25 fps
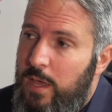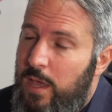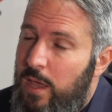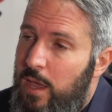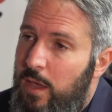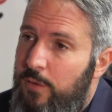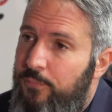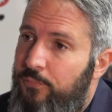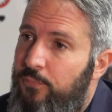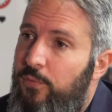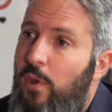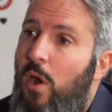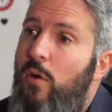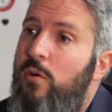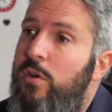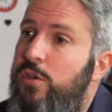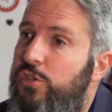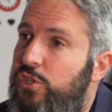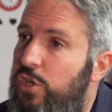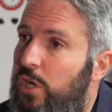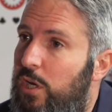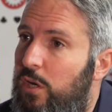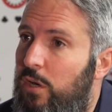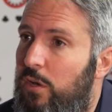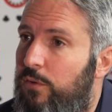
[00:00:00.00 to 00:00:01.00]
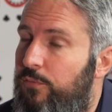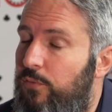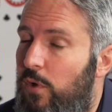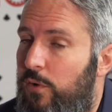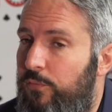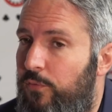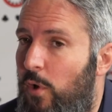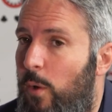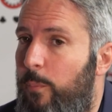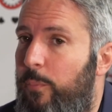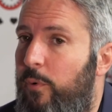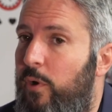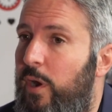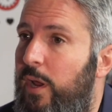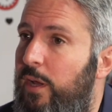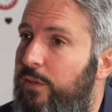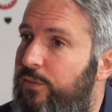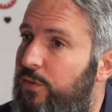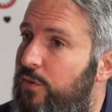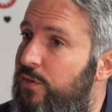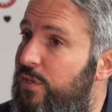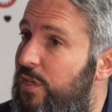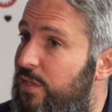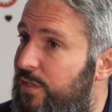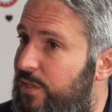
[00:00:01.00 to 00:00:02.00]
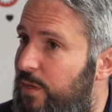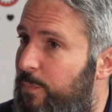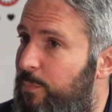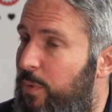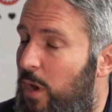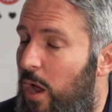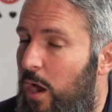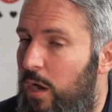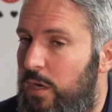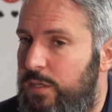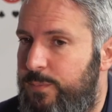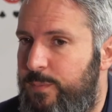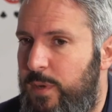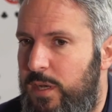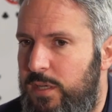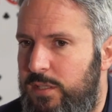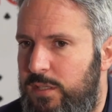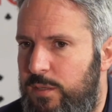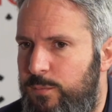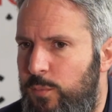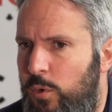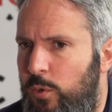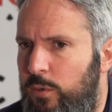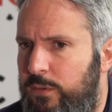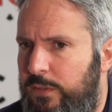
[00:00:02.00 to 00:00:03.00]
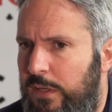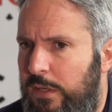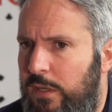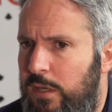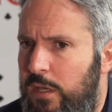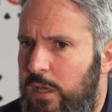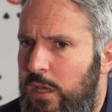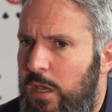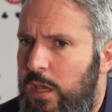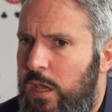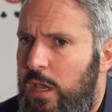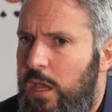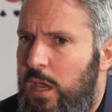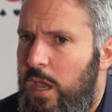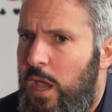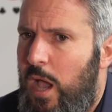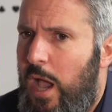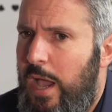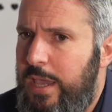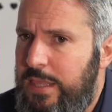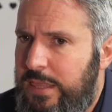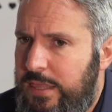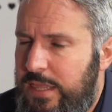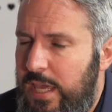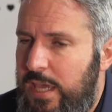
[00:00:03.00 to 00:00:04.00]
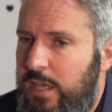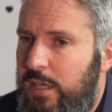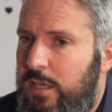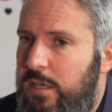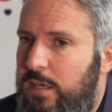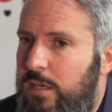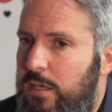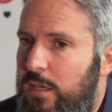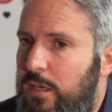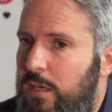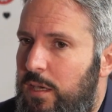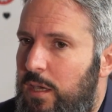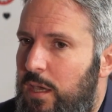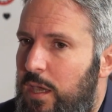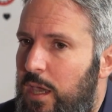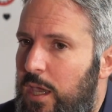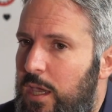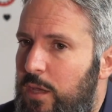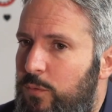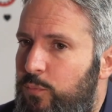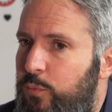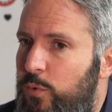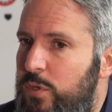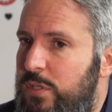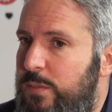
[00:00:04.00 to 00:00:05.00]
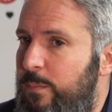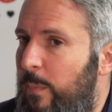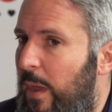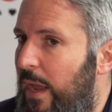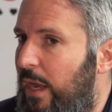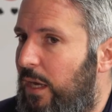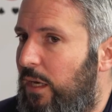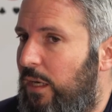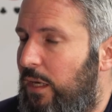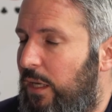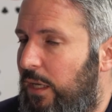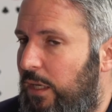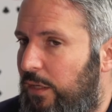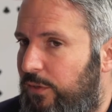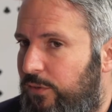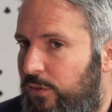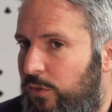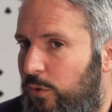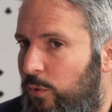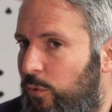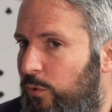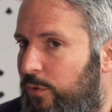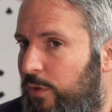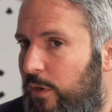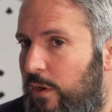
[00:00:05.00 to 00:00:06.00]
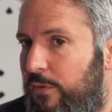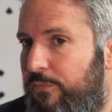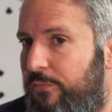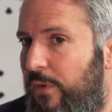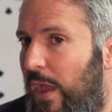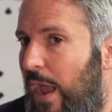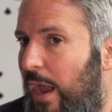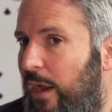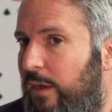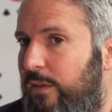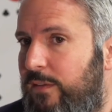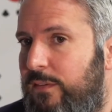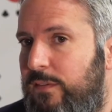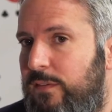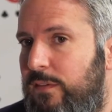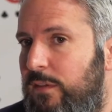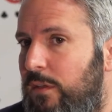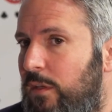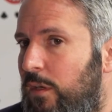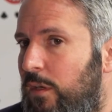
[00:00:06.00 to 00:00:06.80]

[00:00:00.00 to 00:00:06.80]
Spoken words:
a flourishing of operators and suppliers based in Malta. I think it was mainly due to the fact,